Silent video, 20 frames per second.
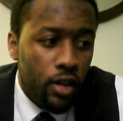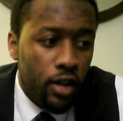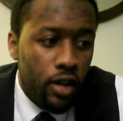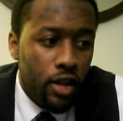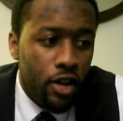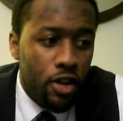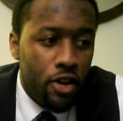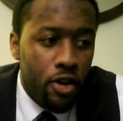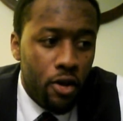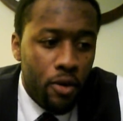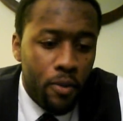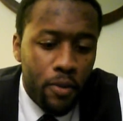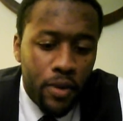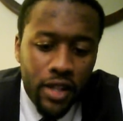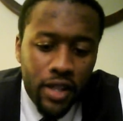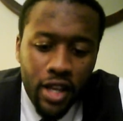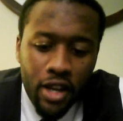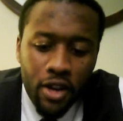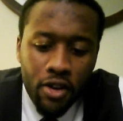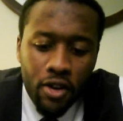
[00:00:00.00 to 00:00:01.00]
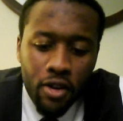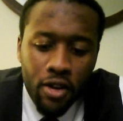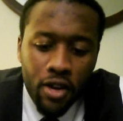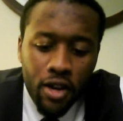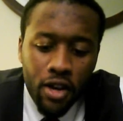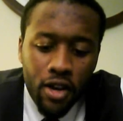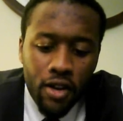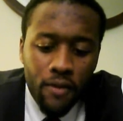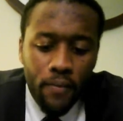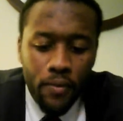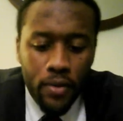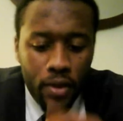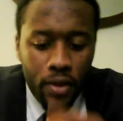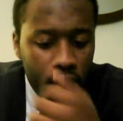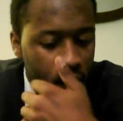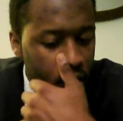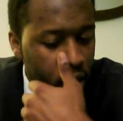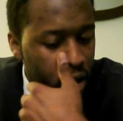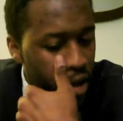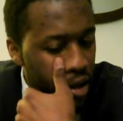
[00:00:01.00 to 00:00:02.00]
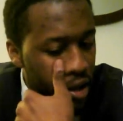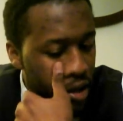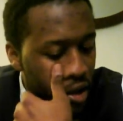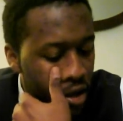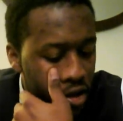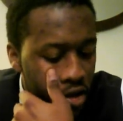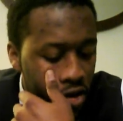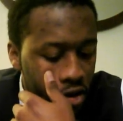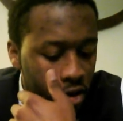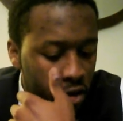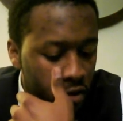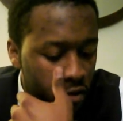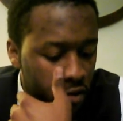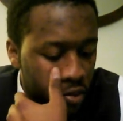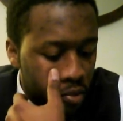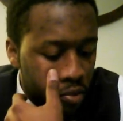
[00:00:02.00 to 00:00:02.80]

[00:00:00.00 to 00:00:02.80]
You know, but then on a, you know, if we